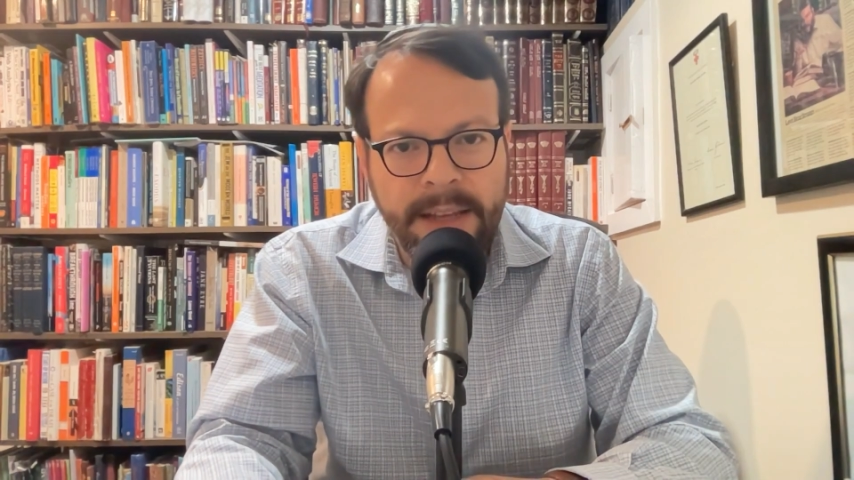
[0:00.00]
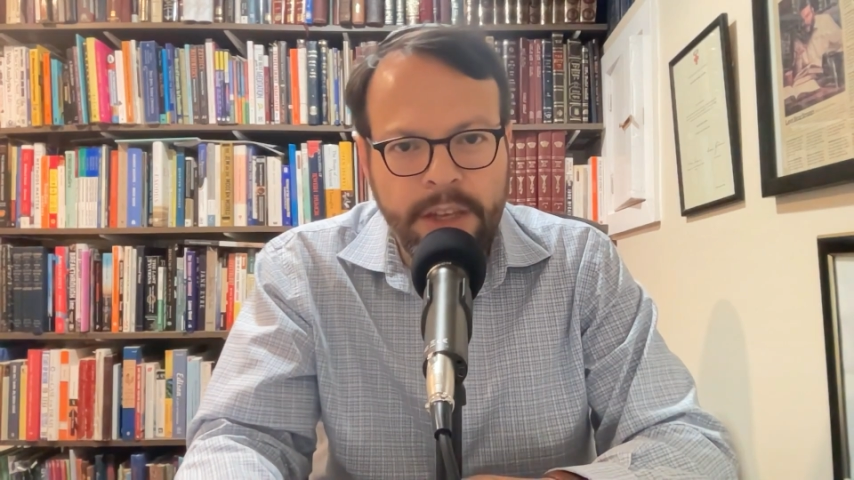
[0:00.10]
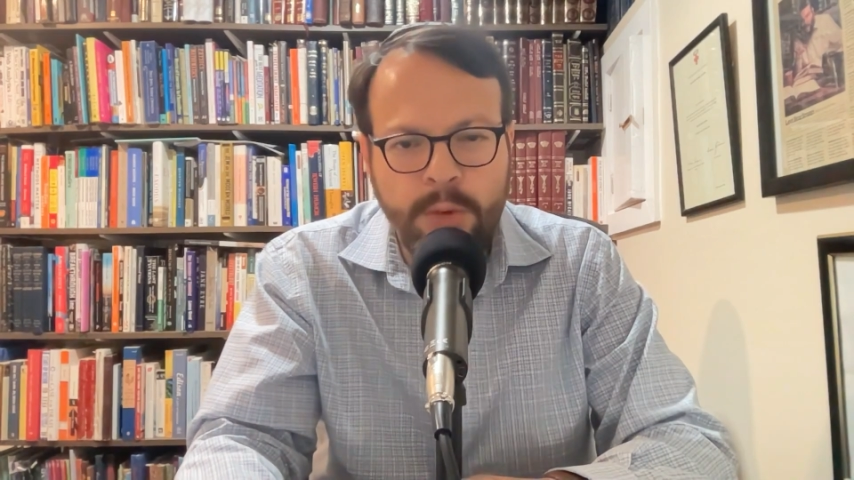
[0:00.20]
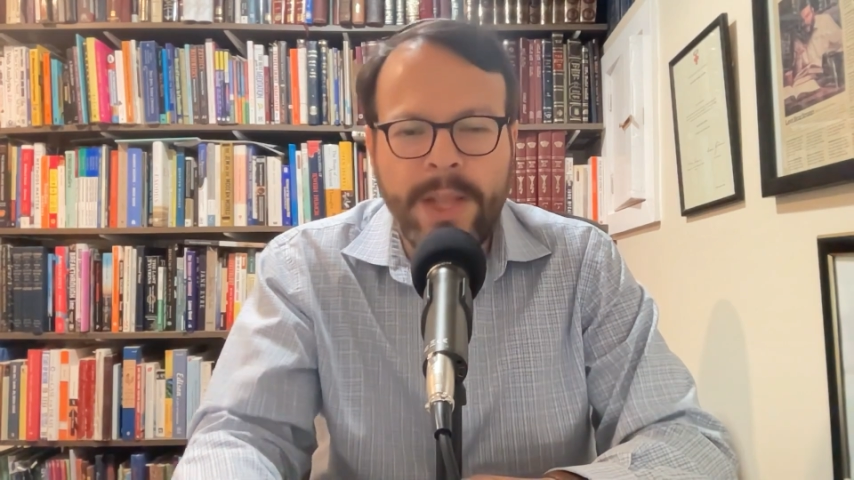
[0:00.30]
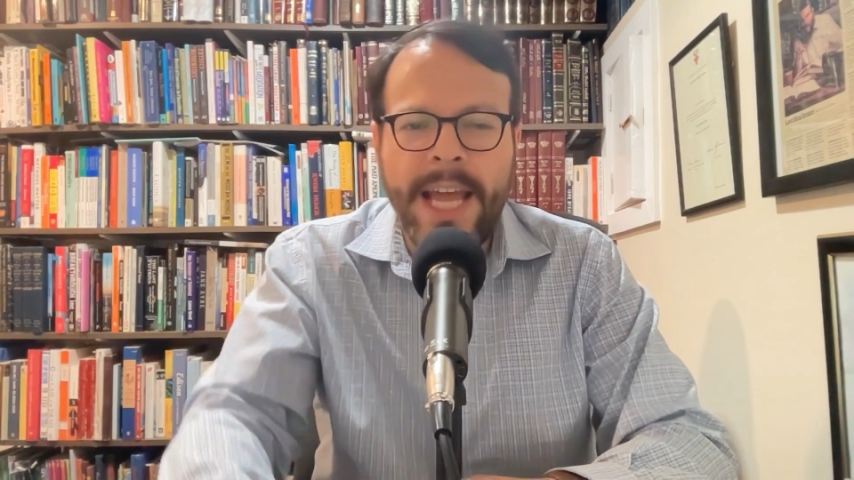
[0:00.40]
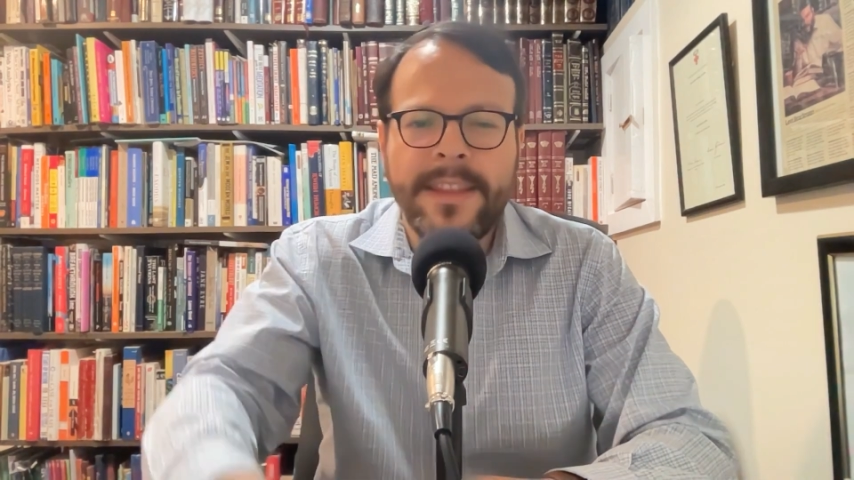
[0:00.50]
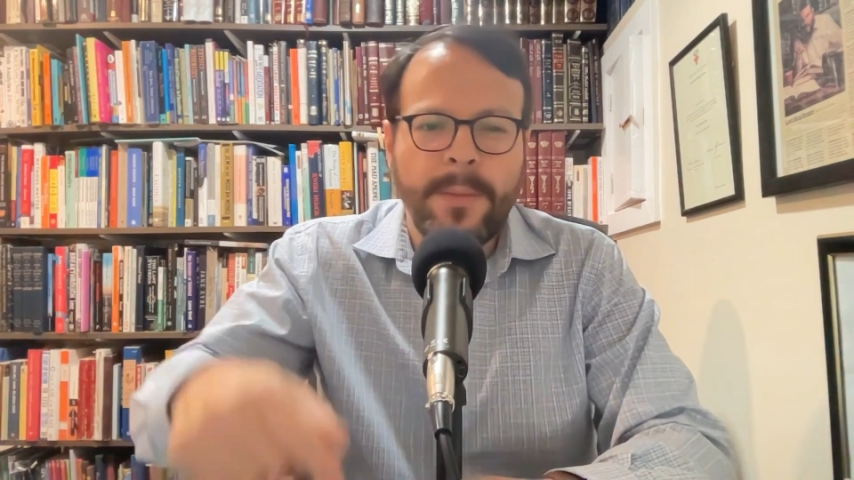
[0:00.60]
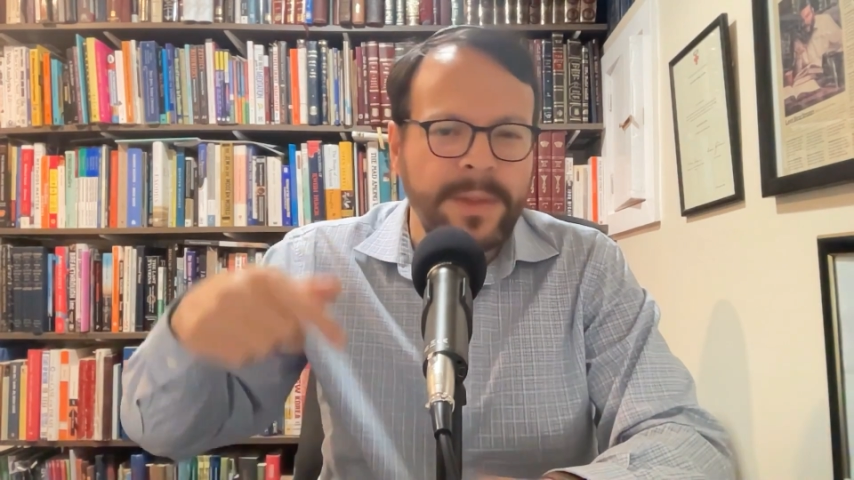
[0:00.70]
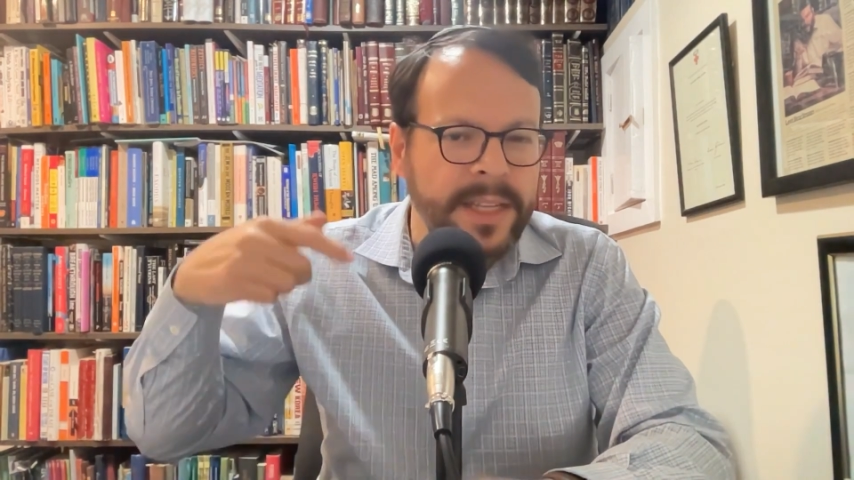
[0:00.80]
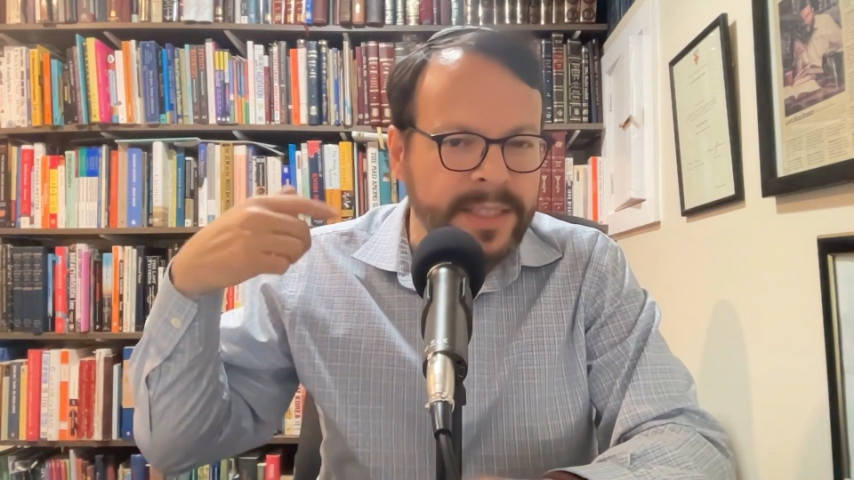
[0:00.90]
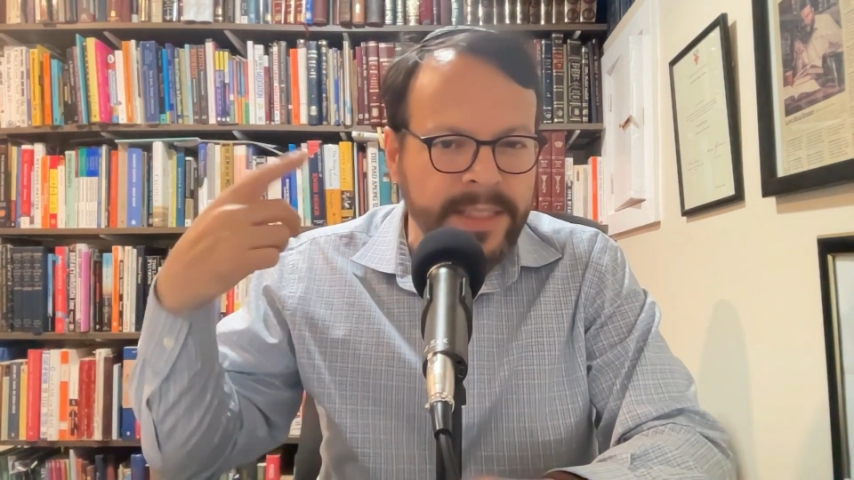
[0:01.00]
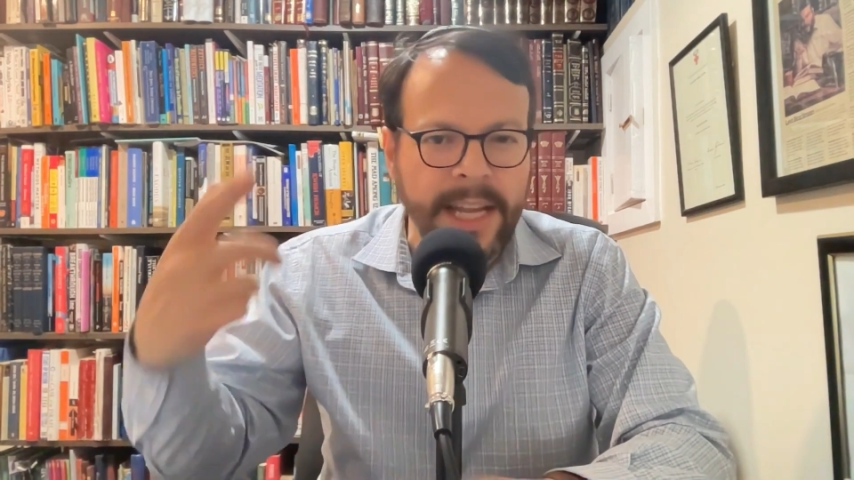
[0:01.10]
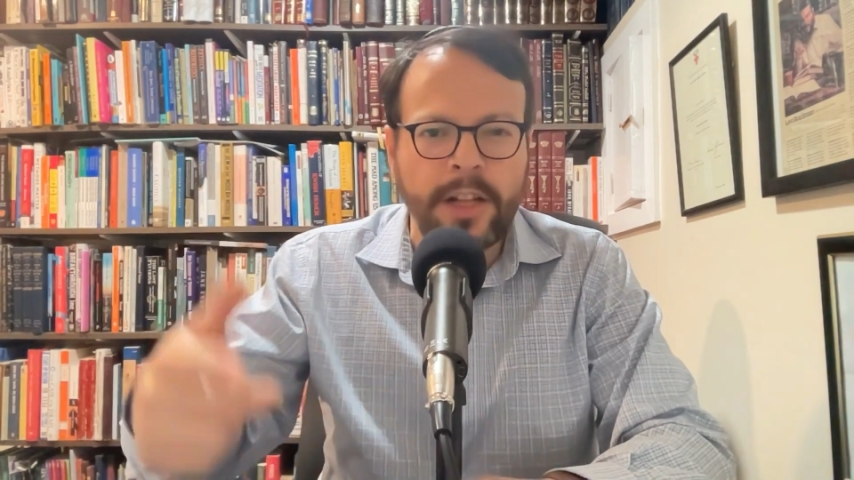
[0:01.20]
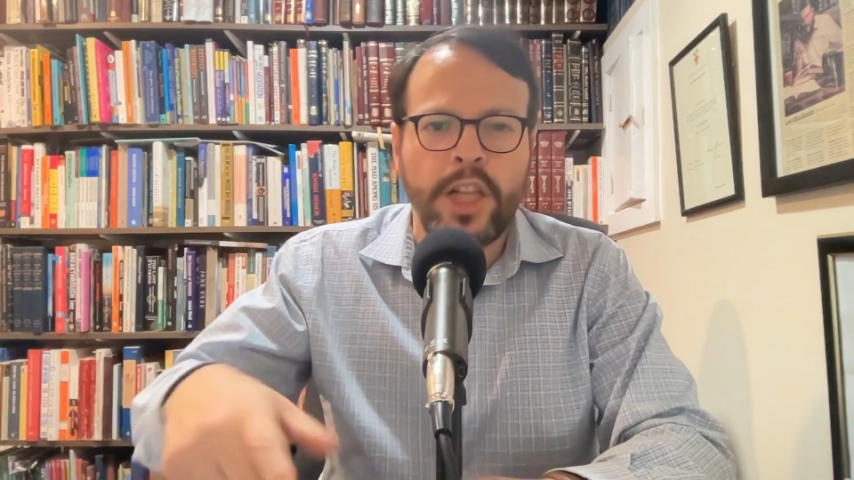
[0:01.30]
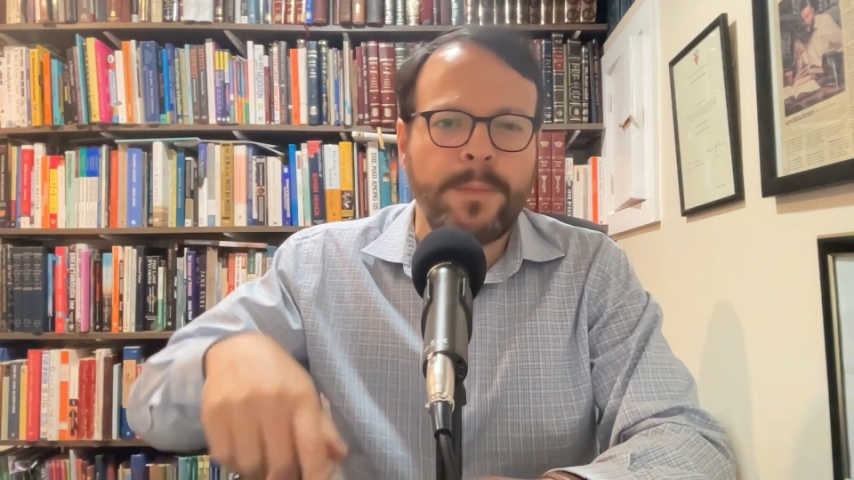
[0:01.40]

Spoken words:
You will end up with this cycle,